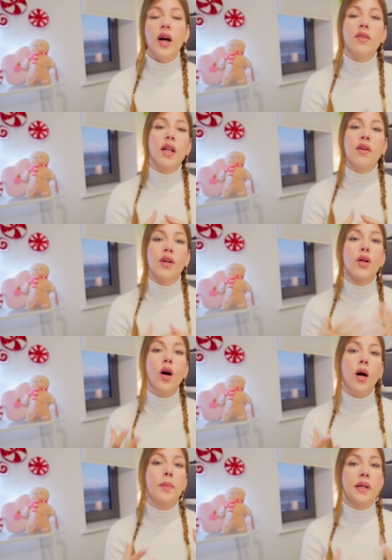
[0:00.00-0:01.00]
I've never
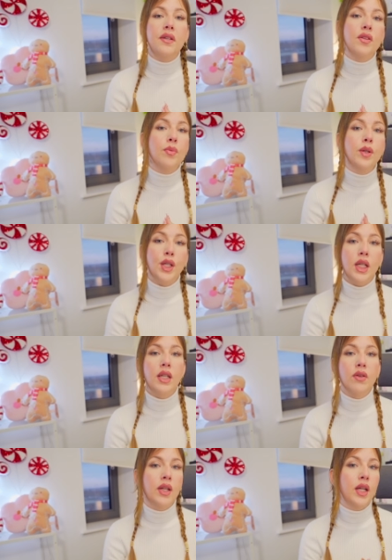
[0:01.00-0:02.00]
got a piece of
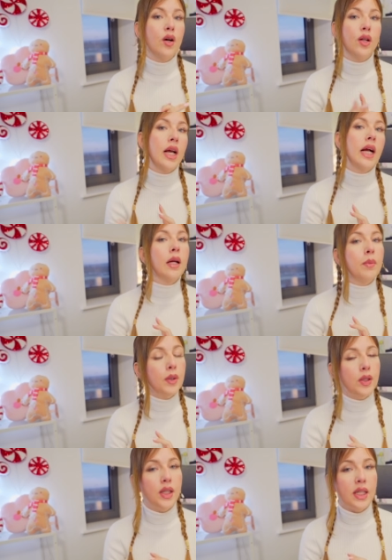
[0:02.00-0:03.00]
machinery on hire
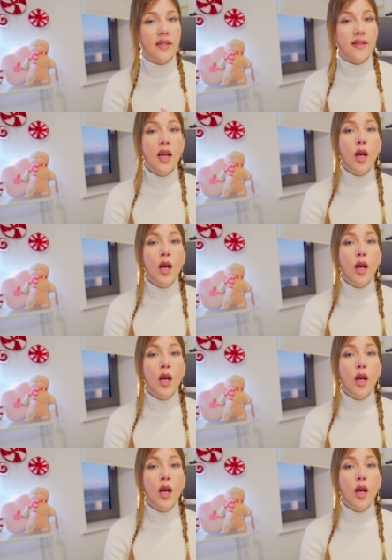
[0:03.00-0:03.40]
purchase,